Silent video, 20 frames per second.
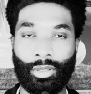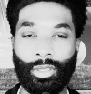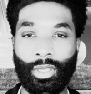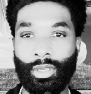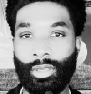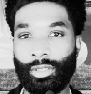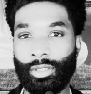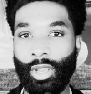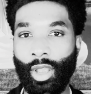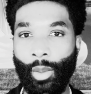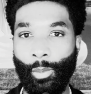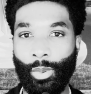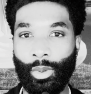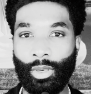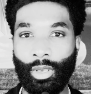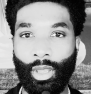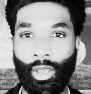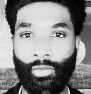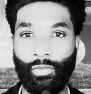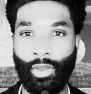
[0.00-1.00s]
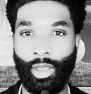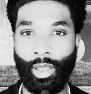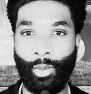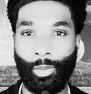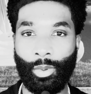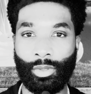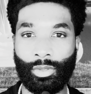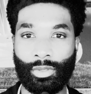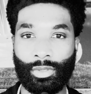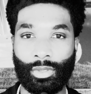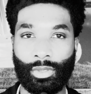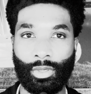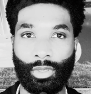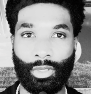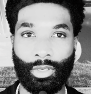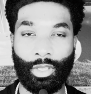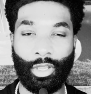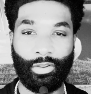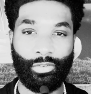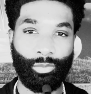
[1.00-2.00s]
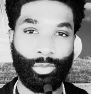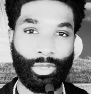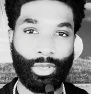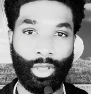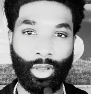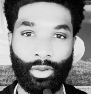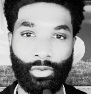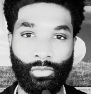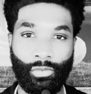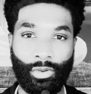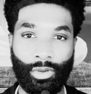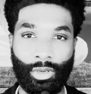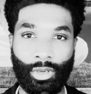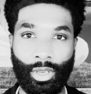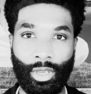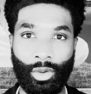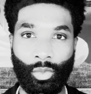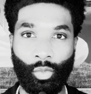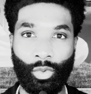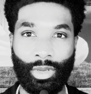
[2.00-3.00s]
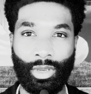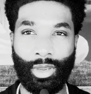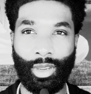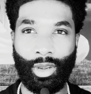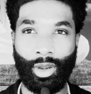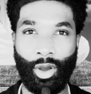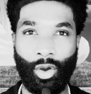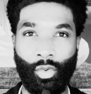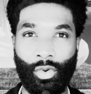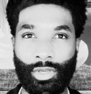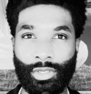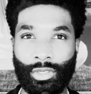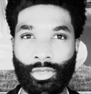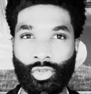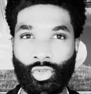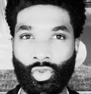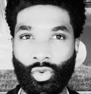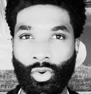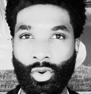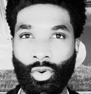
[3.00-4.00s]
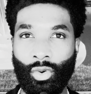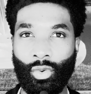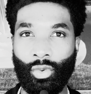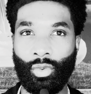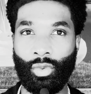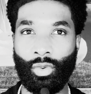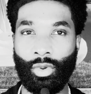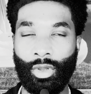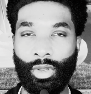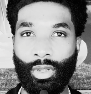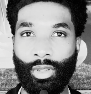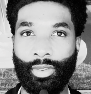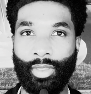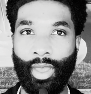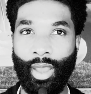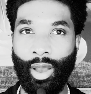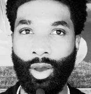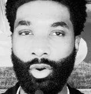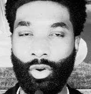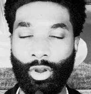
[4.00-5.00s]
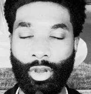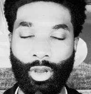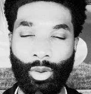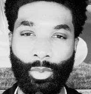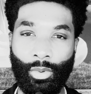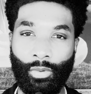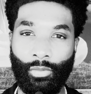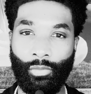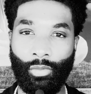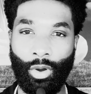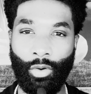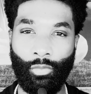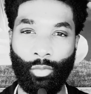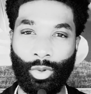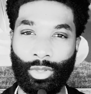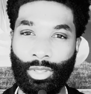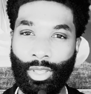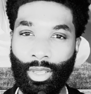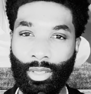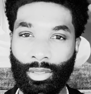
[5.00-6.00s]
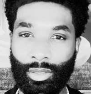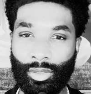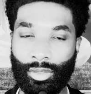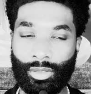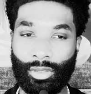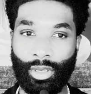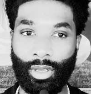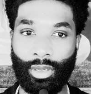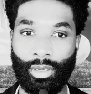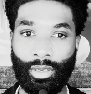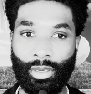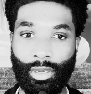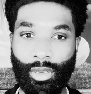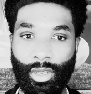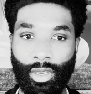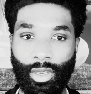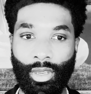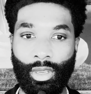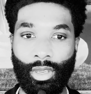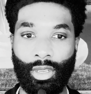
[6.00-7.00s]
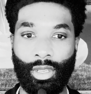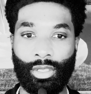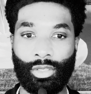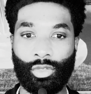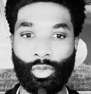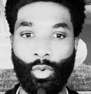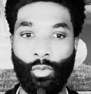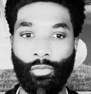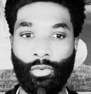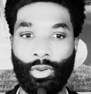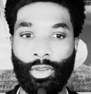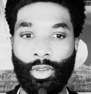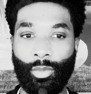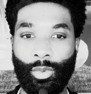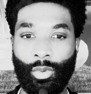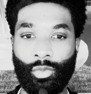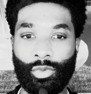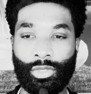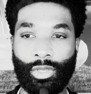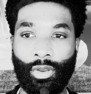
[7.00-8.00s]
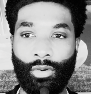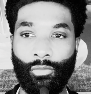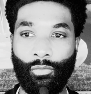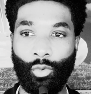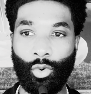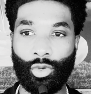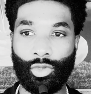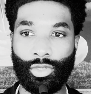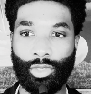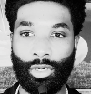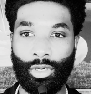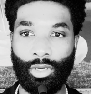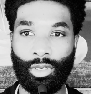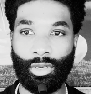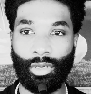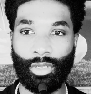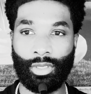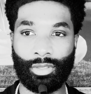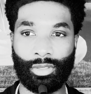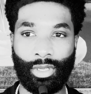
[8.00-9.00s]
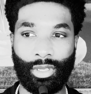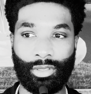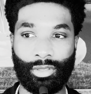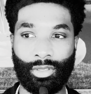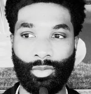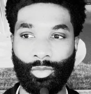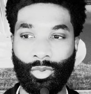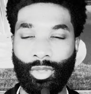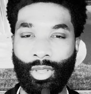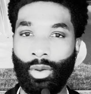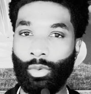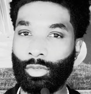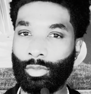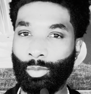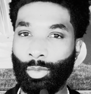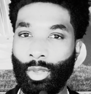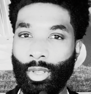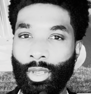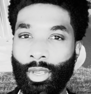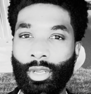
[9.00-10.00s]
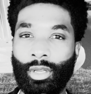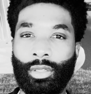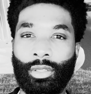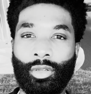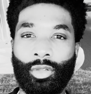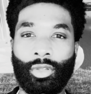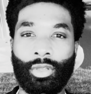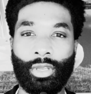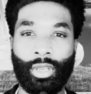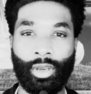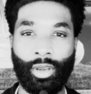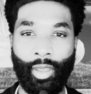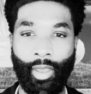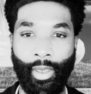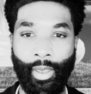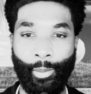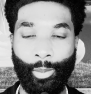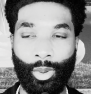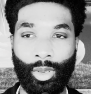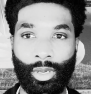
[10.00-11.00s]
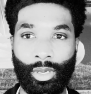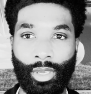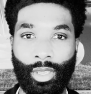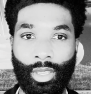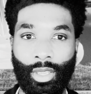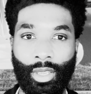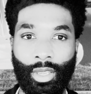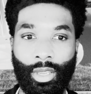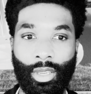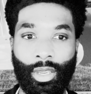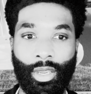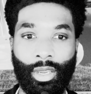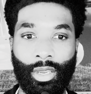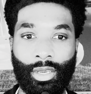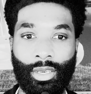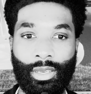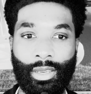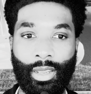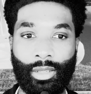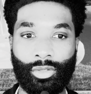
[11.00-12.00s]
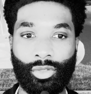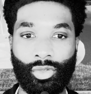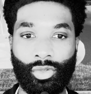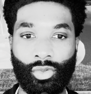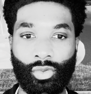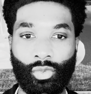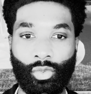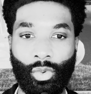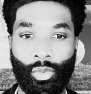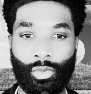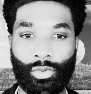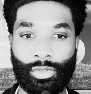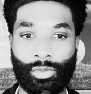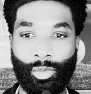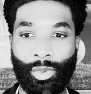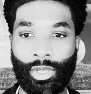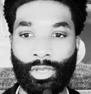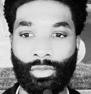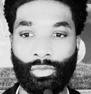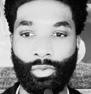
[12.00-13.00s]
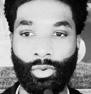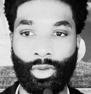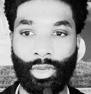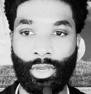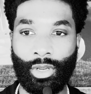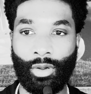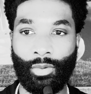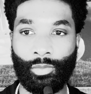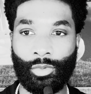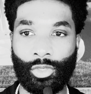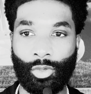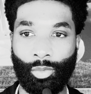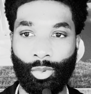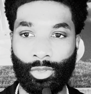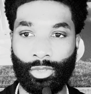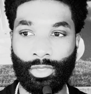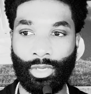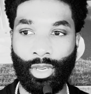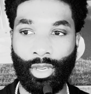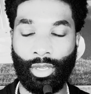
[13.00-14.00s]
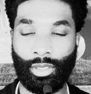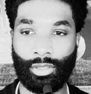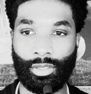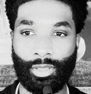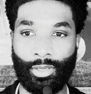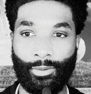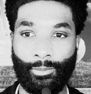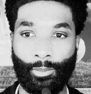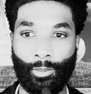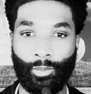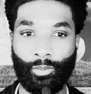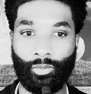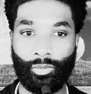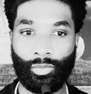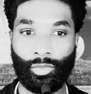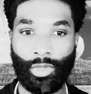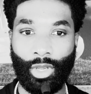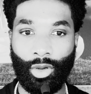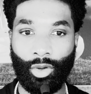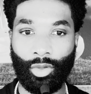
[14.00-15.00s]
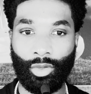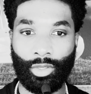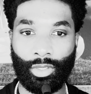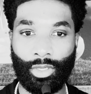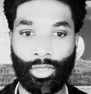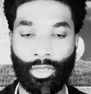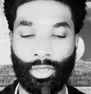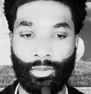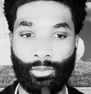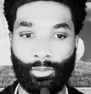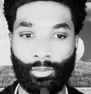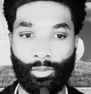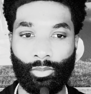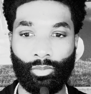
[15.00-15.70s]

things happen, life happens, life be lifing, and we can't always control the outcome of what that looks like. And so for him, it was unfortunate. It's not something that was planned. Clearly, it happened, and he had to do what was best for him to protect not only